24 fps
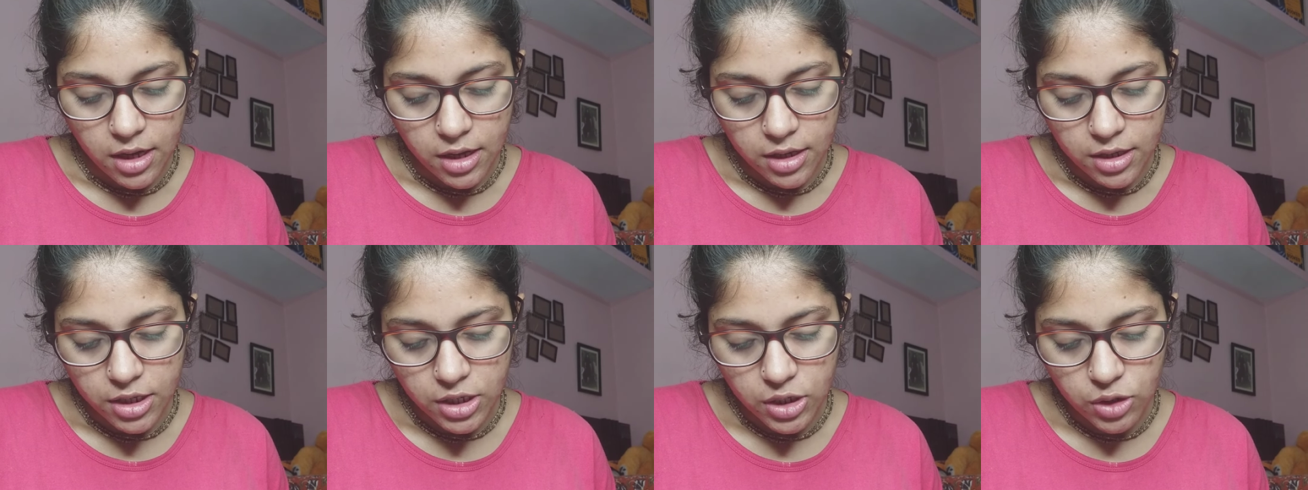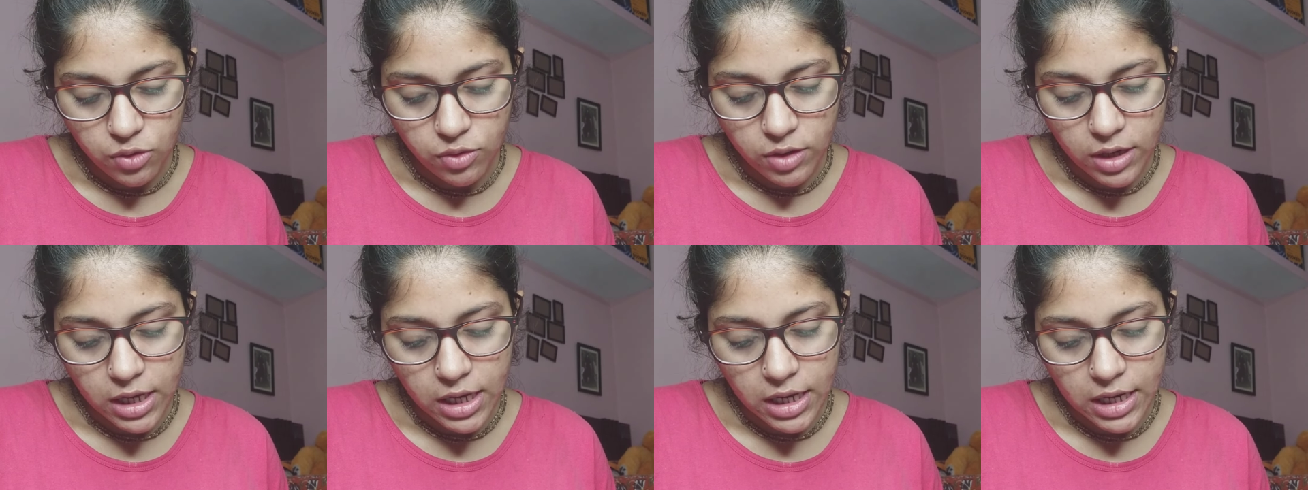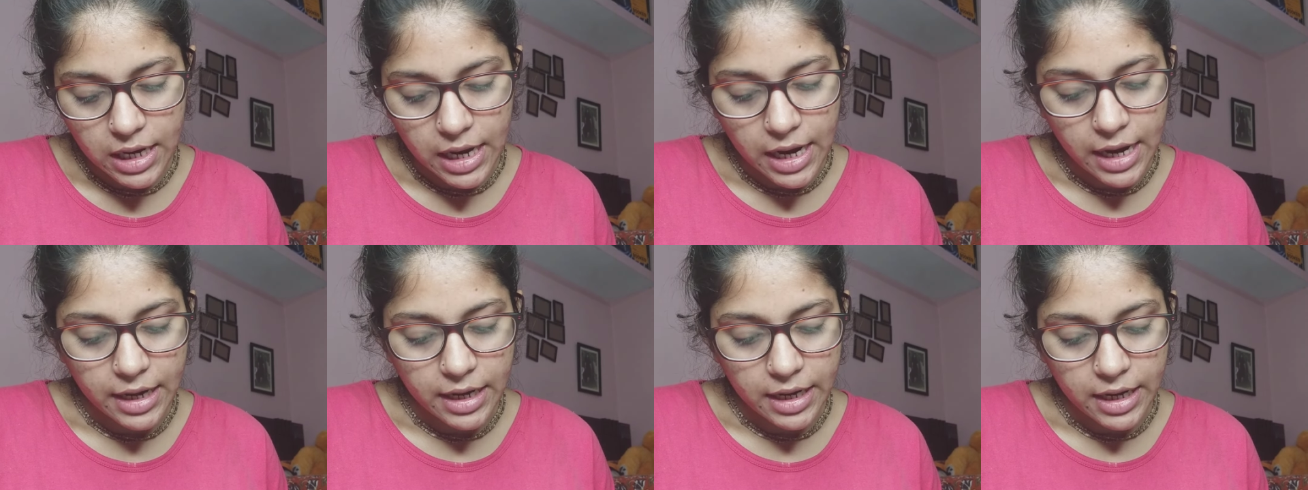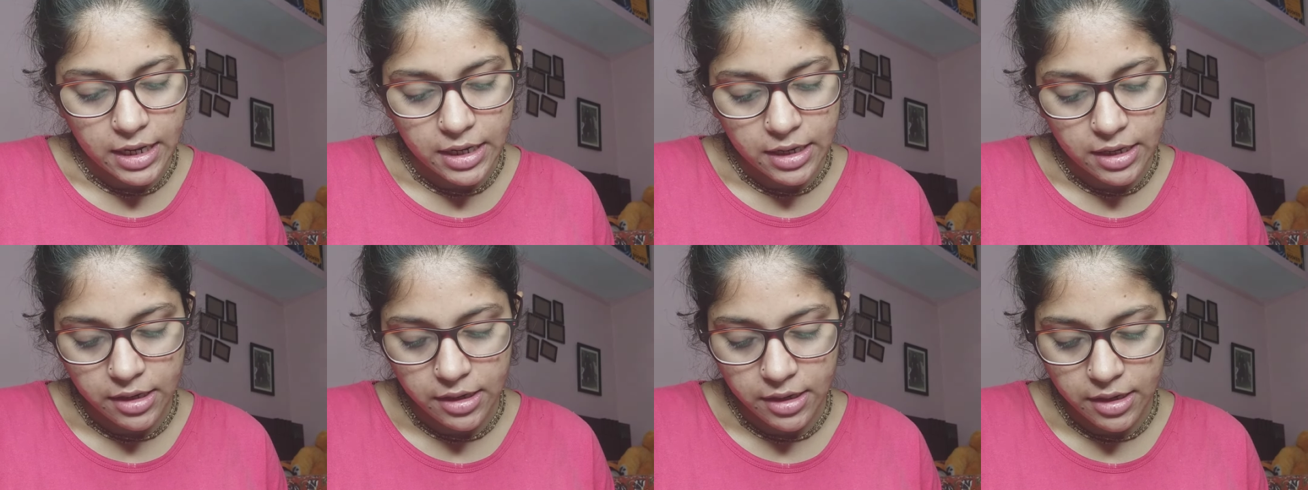Kew, England,
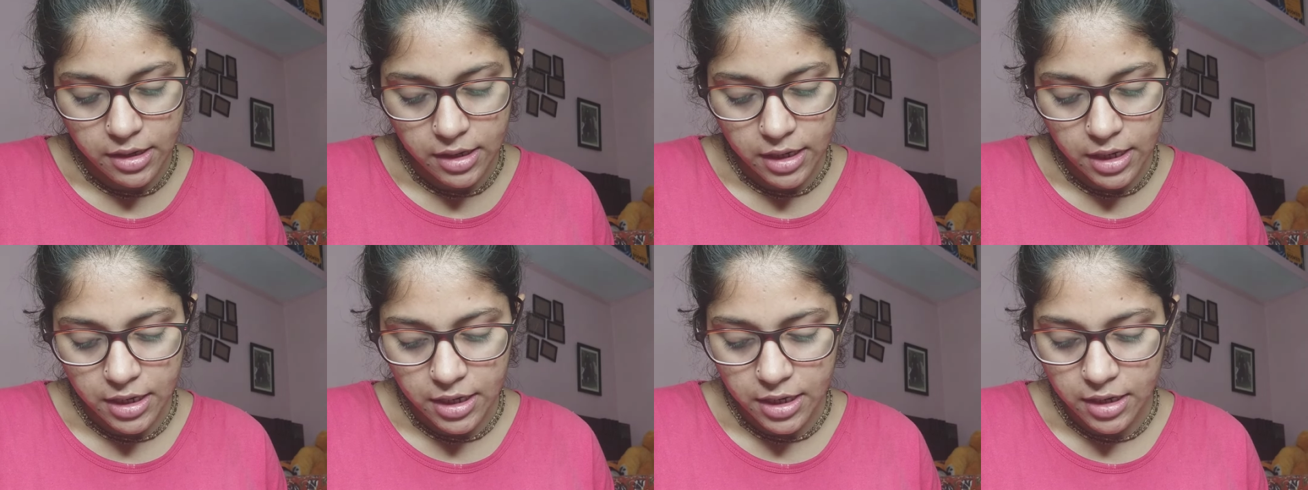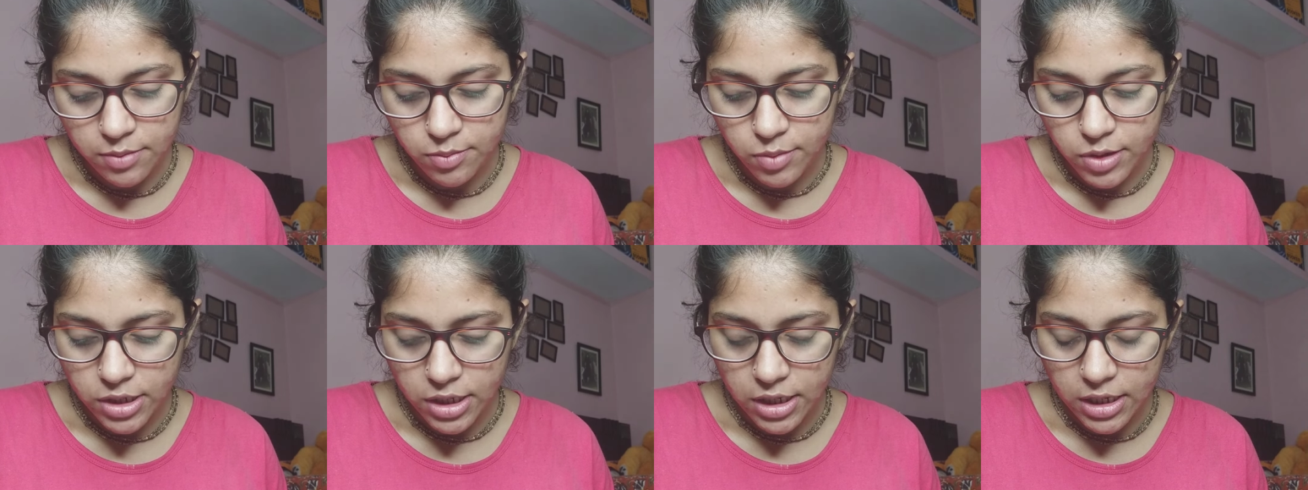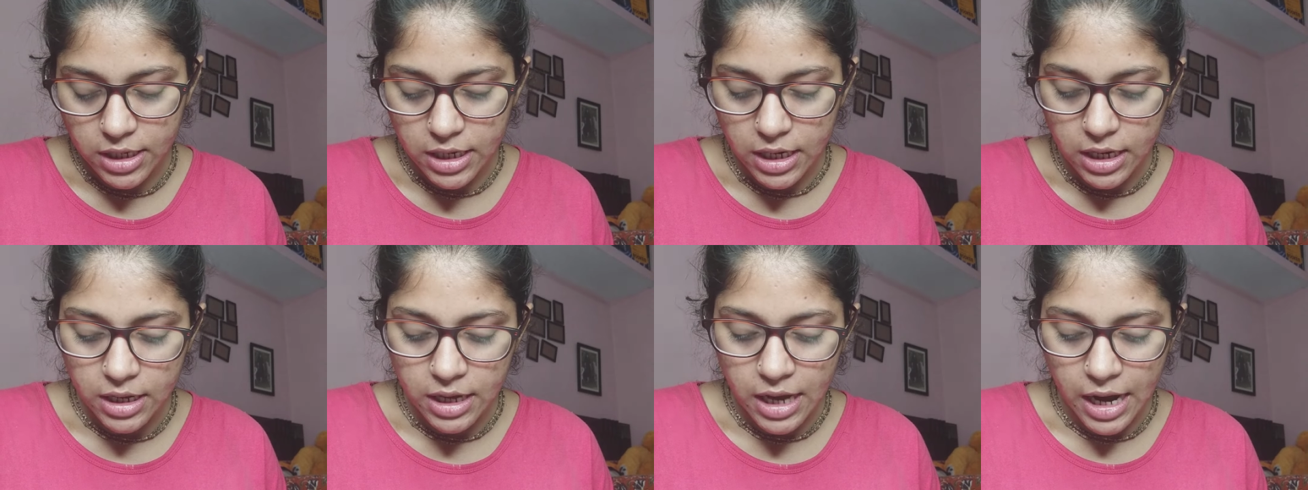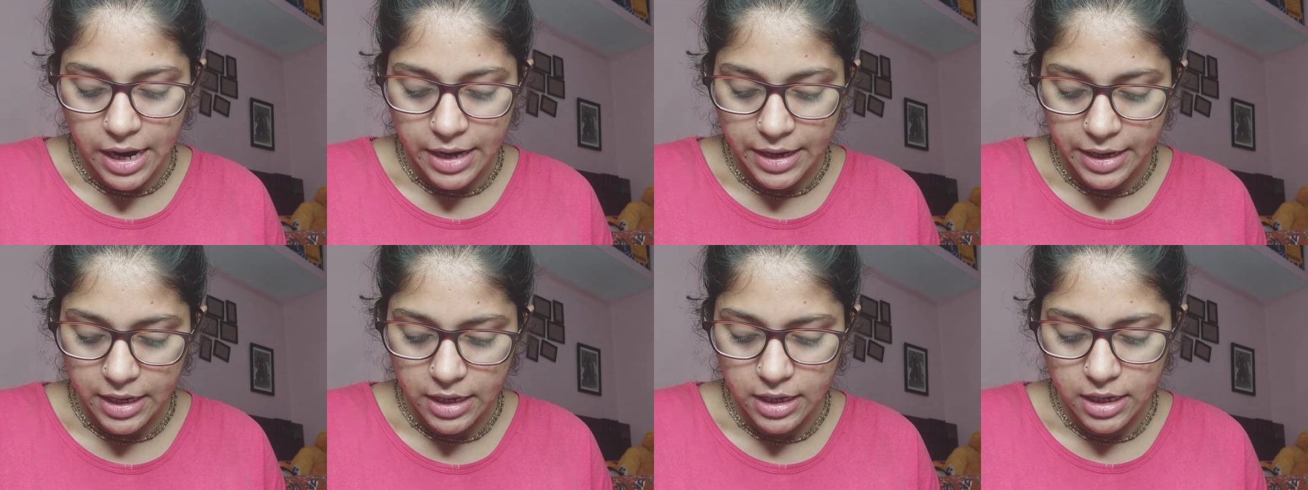and in Indian Botanical
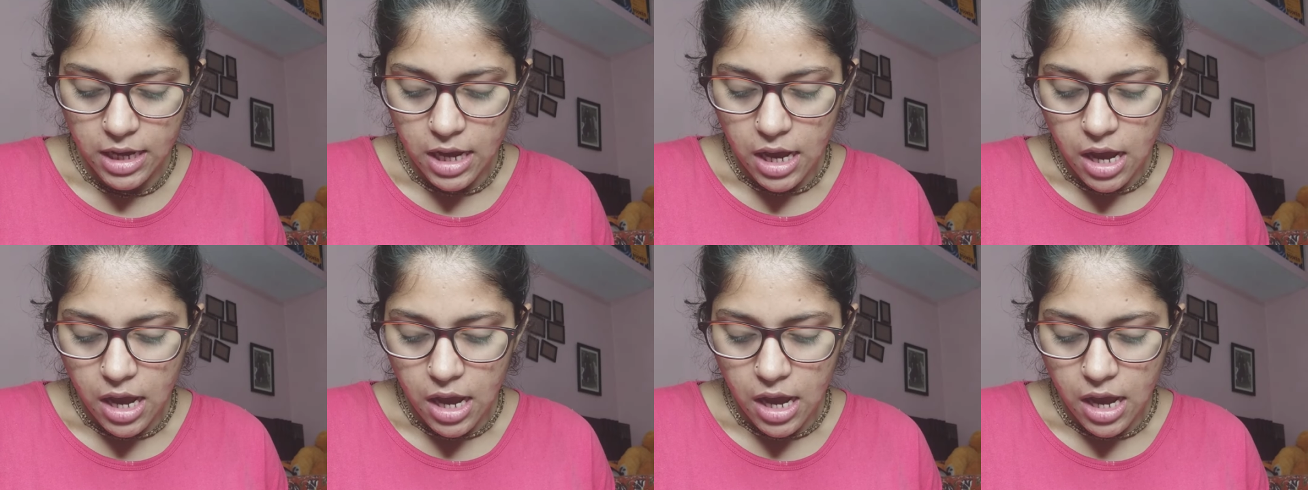Garden,